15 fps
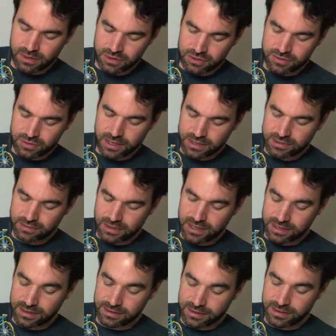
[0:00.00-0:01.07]
Try to get
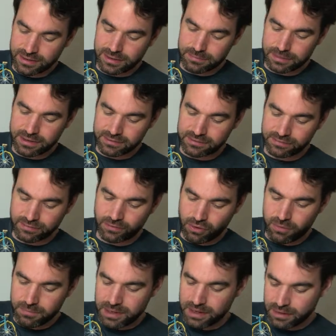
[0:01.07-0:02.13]
it a little bit
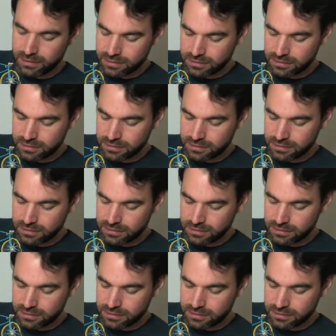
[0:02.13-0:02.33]
foamy.